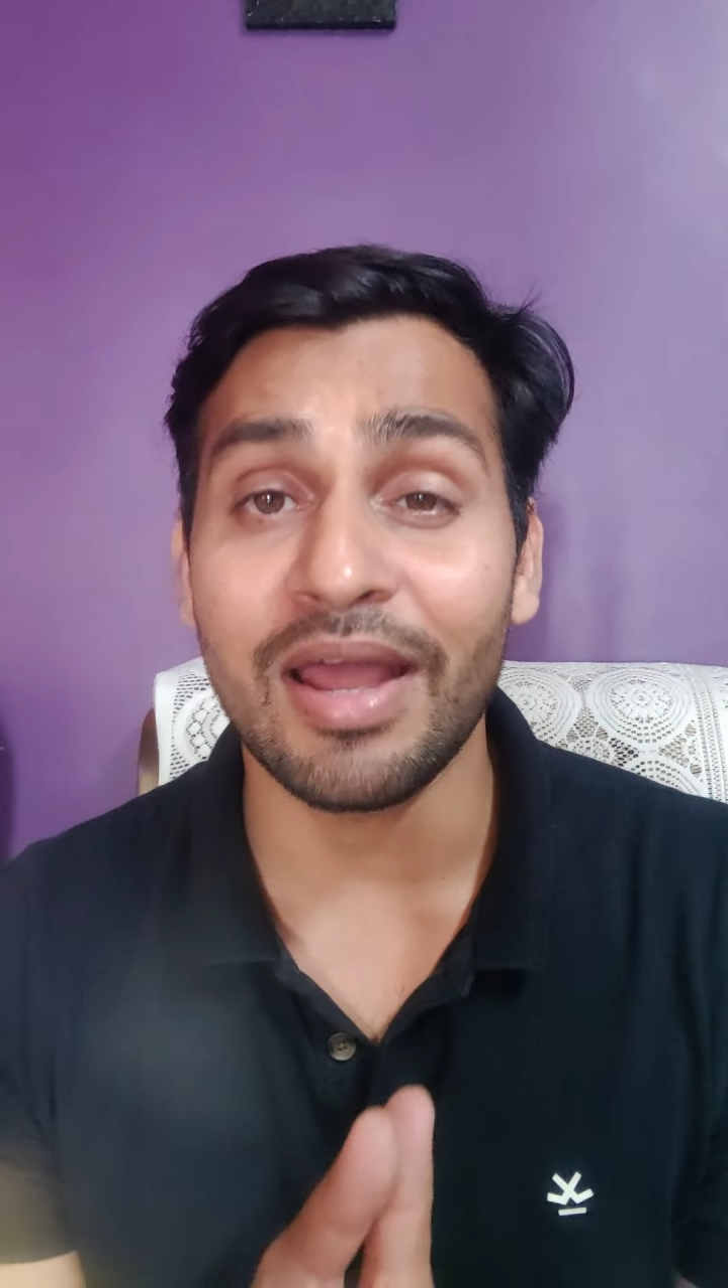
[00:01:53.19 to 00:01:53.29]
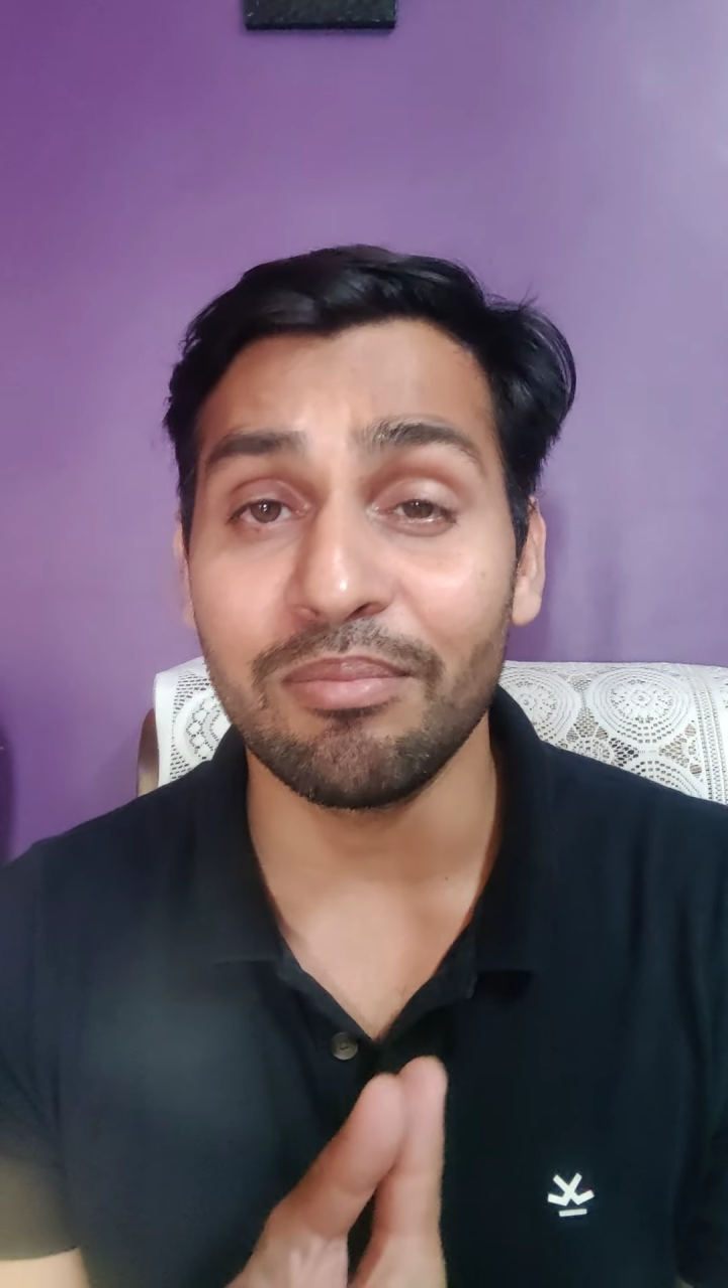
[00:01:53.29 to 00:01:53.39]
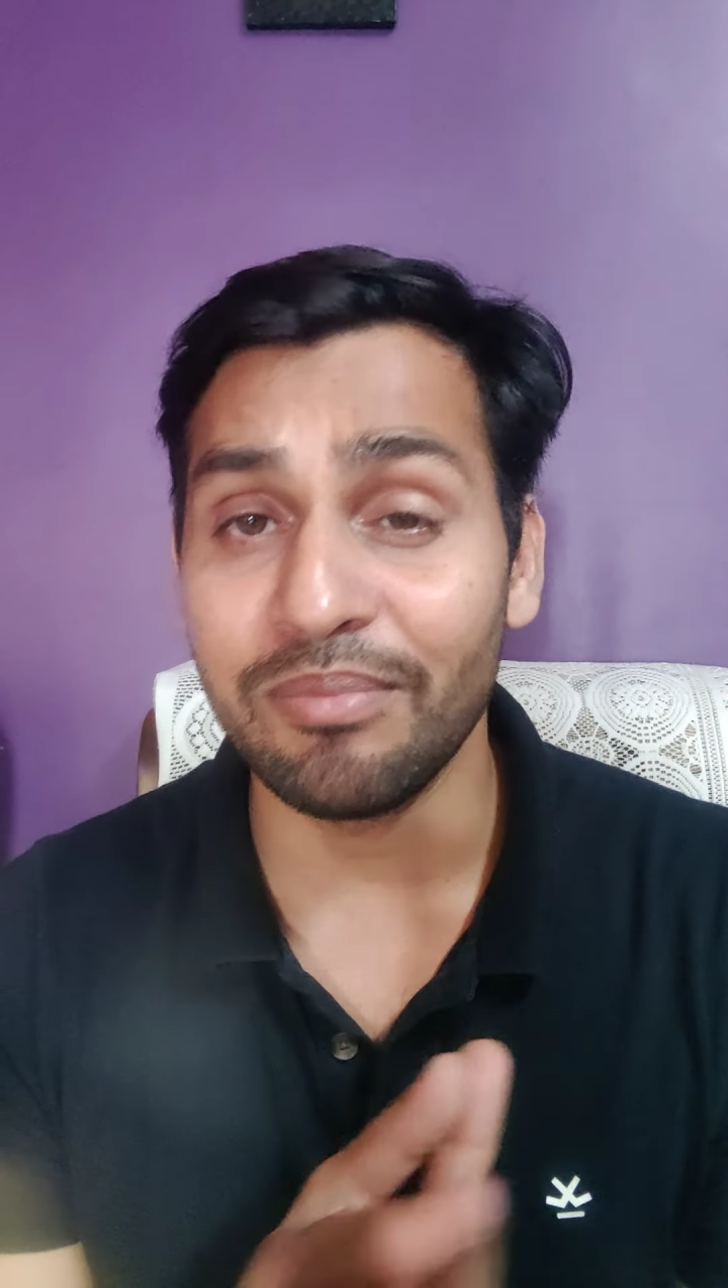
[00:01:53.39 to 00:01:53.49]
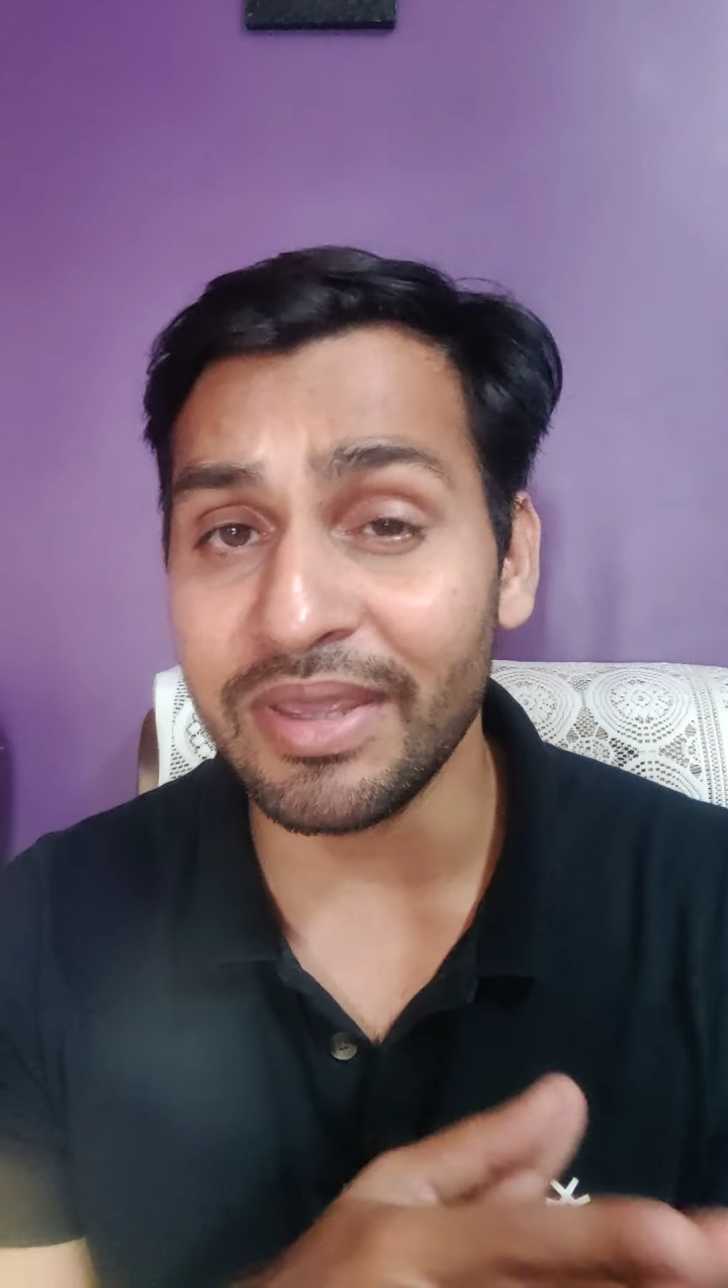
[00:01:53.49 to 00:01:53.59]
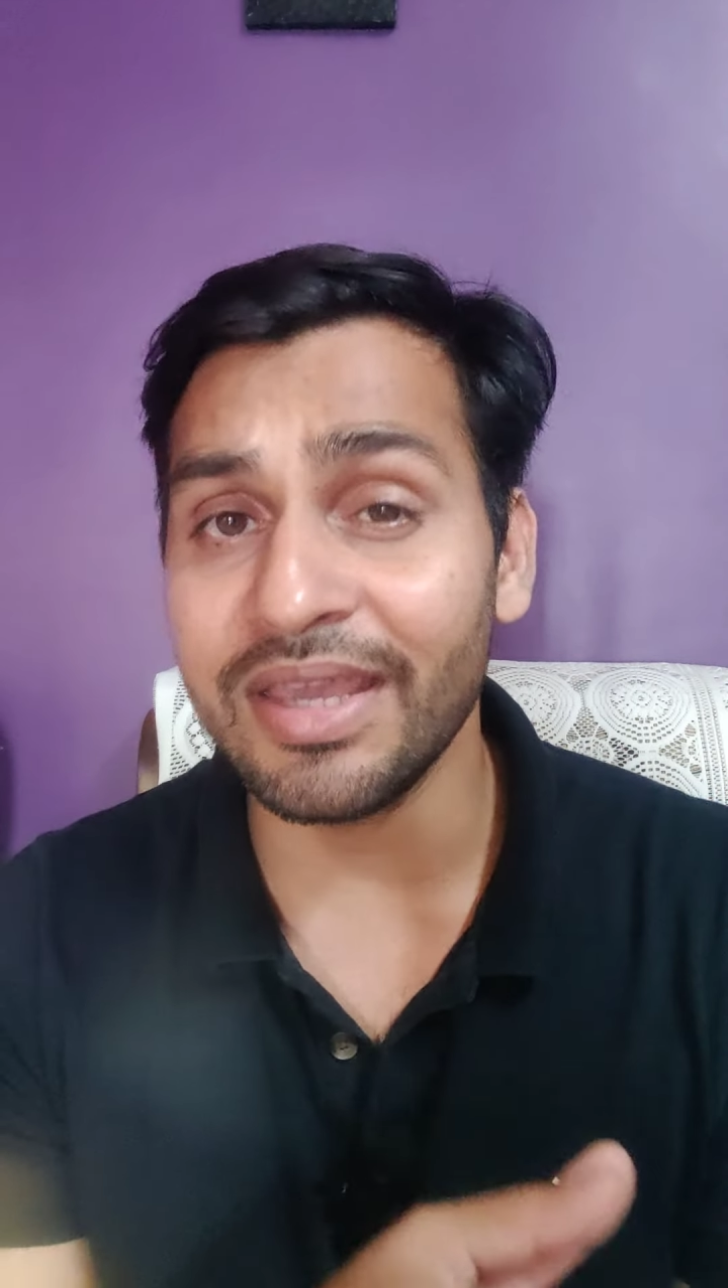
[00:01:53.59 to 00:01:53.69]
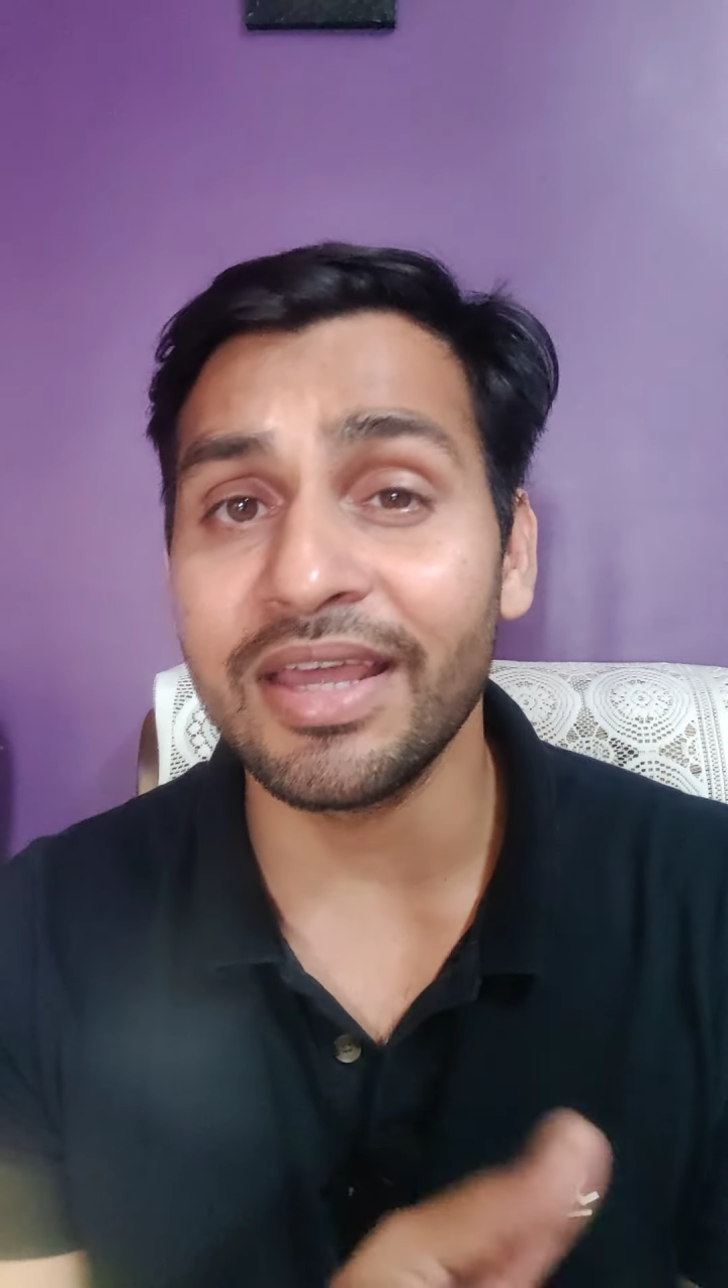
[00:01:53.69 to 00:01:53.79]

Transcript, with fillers: and be